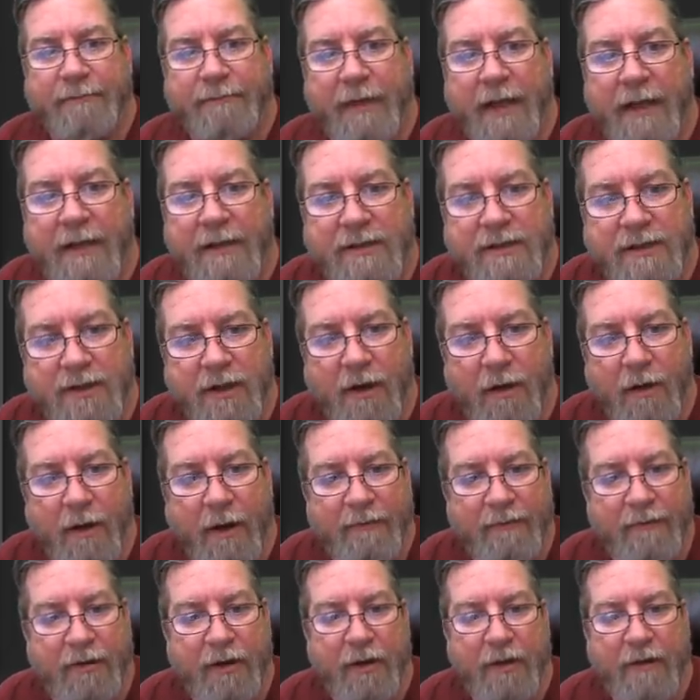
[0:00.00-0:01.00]
And so I
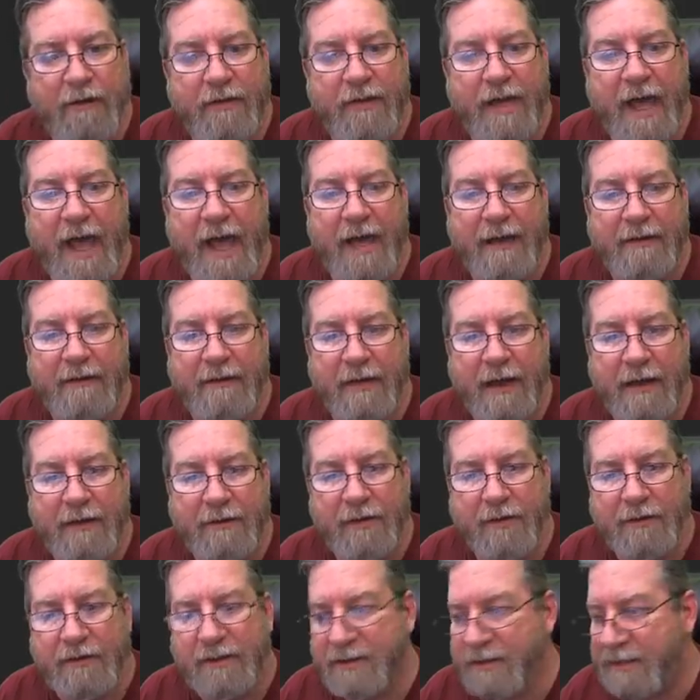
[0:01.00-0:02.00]
took
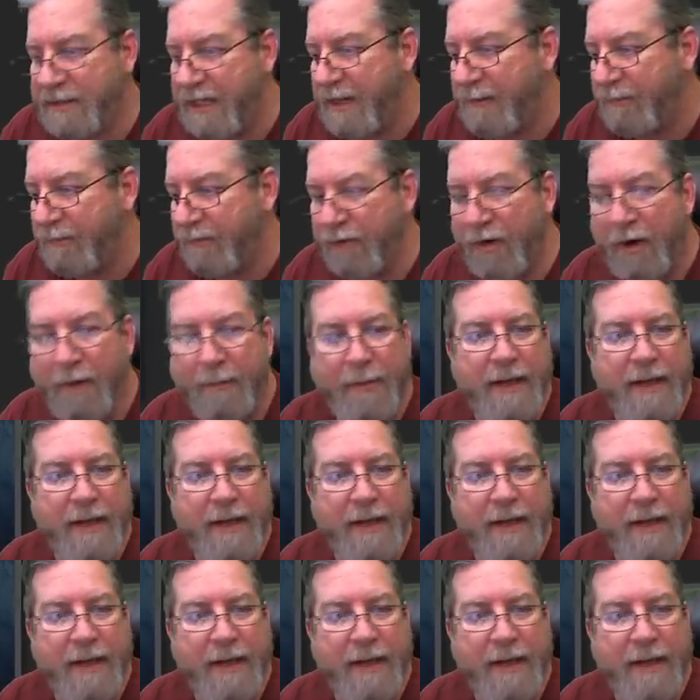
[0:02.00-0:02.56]
the same drawing.